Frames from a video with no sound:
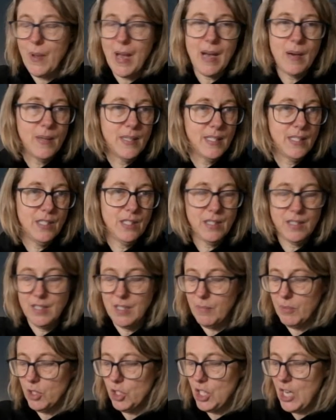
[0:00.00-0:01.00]
hours and just
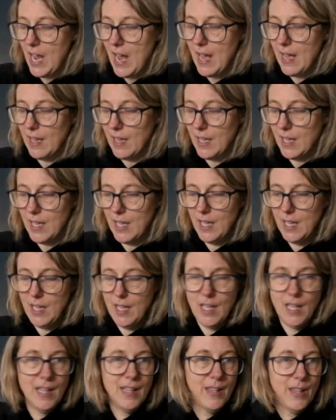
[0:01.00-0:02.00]
double check
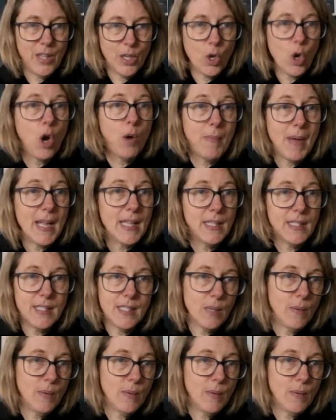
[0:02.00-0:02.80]
the comments.